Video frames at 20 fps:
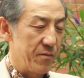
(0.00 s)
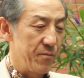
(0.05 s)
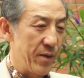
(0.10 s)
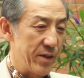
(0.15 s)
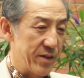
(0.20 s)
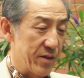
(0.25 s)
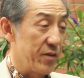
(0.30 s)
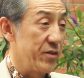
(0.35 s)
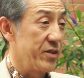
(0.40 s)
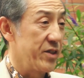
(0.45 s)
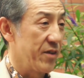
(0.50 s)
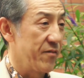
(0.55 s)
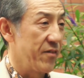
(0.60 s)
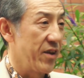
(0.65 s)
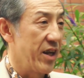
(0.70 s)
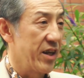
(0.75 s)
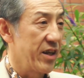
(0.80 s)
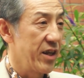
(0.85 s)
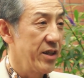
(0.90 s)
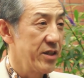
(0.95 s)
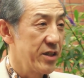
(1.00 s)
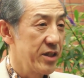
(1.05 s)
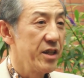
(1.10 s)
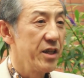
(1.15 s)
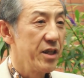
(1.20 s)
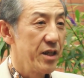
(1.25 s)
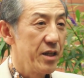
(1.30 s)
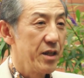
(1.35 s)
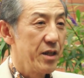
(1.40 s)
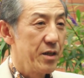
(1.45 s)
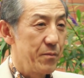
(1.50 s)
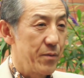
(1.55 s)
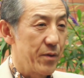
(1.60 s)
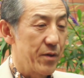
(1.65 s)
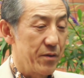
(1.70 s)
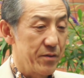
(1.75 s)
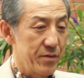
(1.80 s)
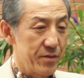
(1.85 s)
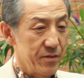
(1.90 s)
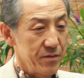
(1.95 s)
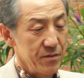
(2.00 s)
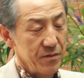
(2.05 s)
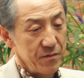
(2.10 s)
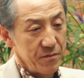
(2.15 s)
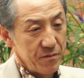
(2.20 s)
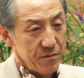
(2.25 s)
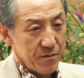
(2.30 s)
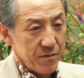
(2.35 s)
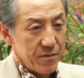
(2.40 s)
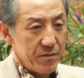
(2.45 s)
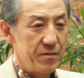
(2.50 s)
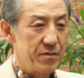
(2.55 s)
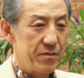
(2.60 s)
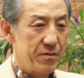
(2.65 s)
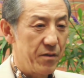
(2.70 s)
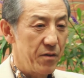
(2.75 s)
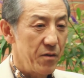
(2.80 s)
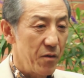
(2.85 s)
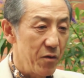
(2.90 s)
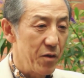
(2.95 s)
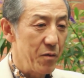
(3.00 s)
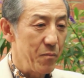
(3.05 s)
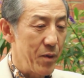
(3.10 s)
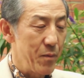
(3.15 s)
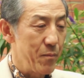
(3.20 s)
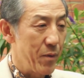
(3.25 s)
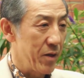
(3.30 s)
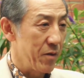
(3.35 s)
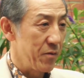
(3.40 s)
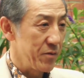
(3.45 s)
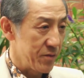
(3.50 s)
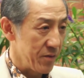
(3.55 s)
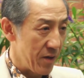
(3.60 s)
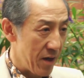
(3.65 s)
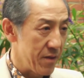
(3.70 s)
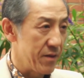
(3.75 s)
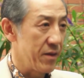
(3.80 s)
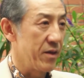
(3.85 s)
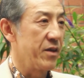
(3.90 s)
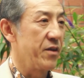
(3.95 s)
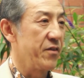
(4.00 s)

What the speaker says: pedagogy of language, because not only me but also other